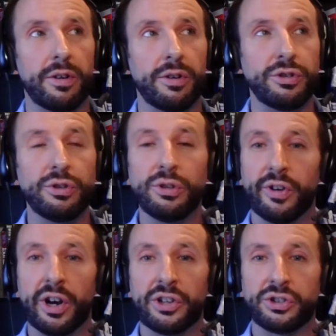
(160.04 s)

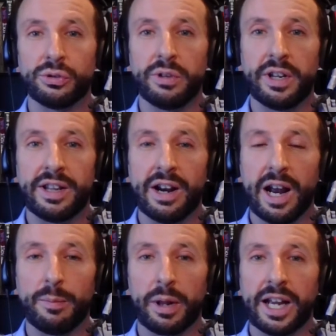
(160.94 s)
universal in their
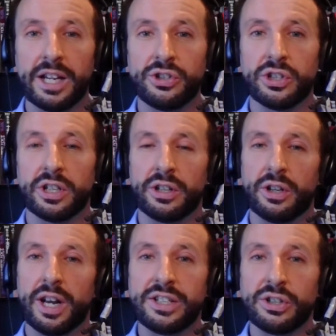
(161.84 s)
application. The
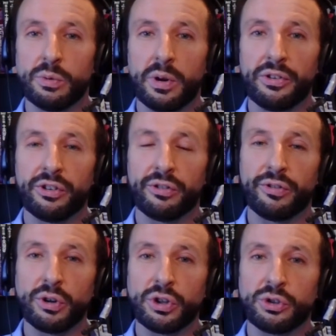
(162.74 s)
later ones are
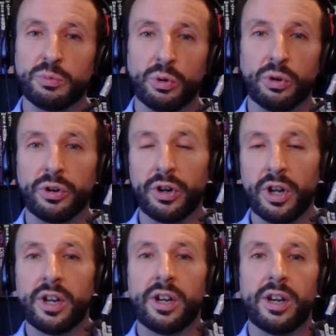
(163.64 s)
focused more on
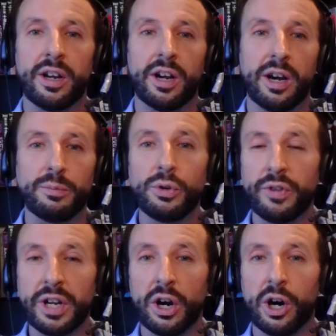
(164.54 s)

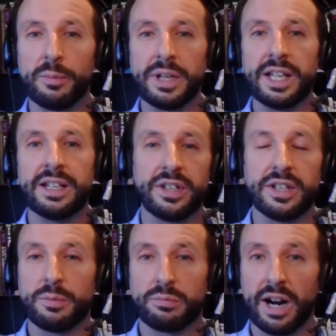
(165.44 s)
moving armies,
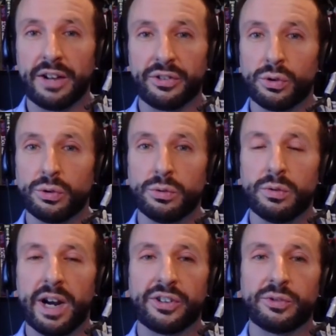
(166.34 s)
the practical
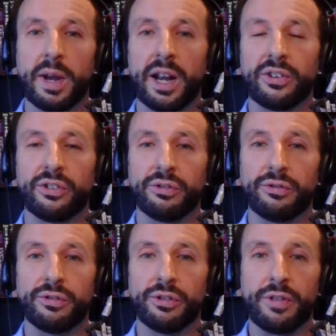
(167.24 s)
aspects
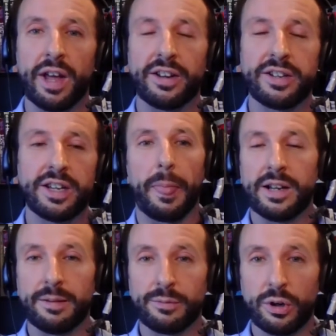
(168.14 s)
of that.
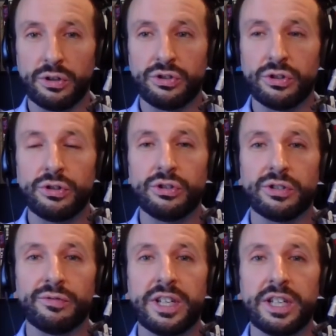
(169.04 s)
I'm going to do
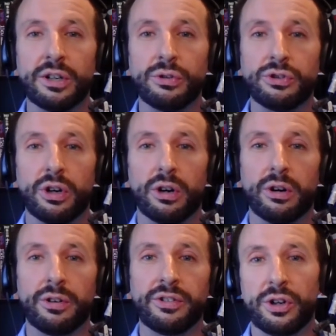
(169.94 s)
some videos
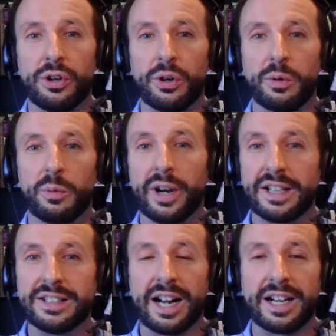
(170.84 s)
on what
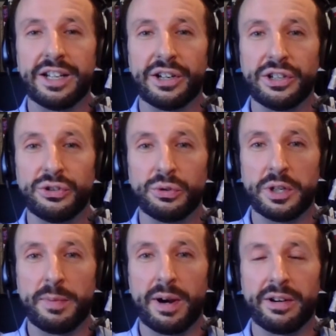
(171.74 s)
exactly I
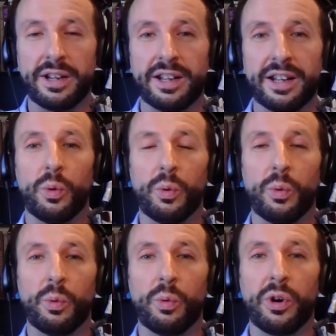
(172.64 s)
enjoyed about it and
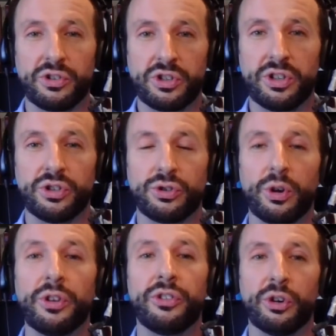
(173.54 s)
what
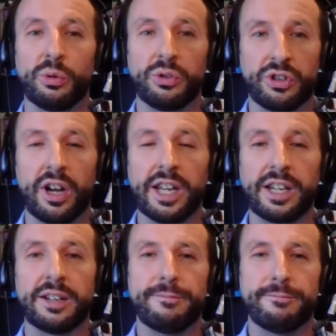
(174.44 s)
Sun Tzu was
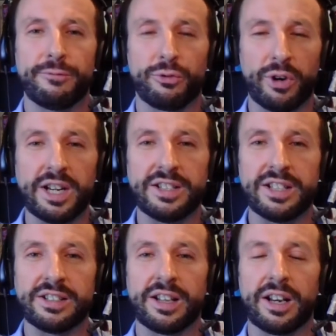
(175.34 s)
like,
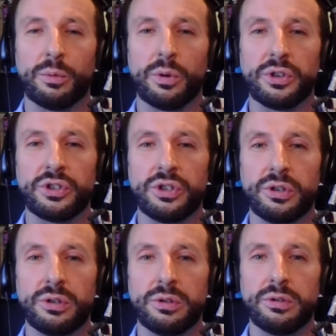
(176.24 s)
phrases that I want
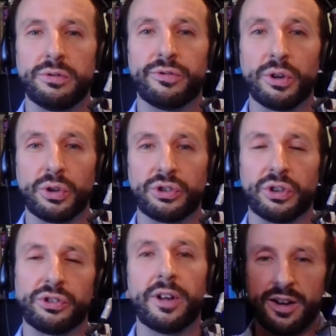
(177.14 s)
to focus
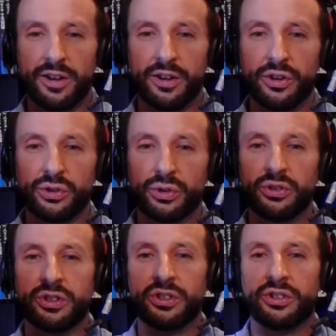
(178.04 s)
on. So
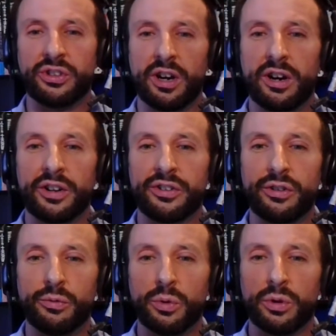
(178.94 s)
Sun Tzu's The Art
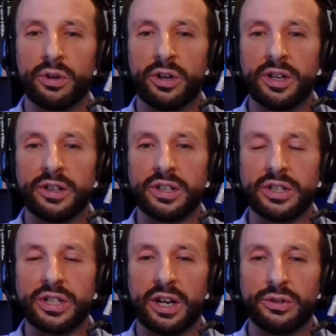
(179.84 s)
of War,
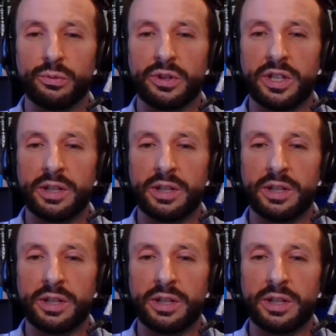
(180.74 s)
with the